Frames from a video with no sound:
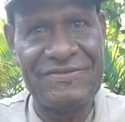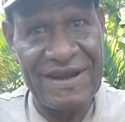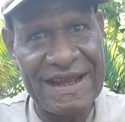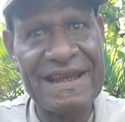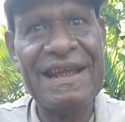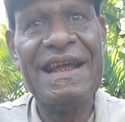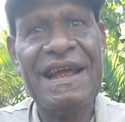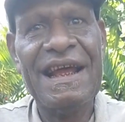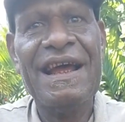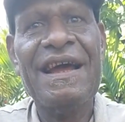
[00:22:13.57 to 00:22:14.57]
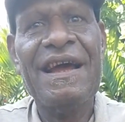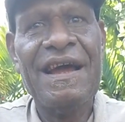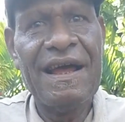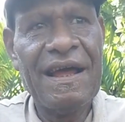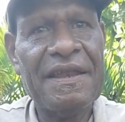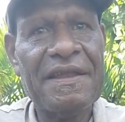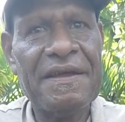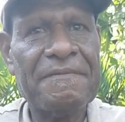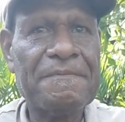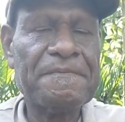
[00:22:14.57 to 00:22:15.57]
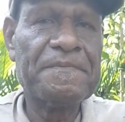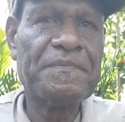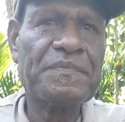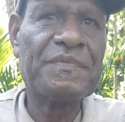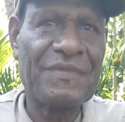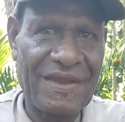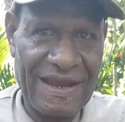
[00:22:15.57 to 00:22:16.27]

do some refreshment, eating fruits and all these things.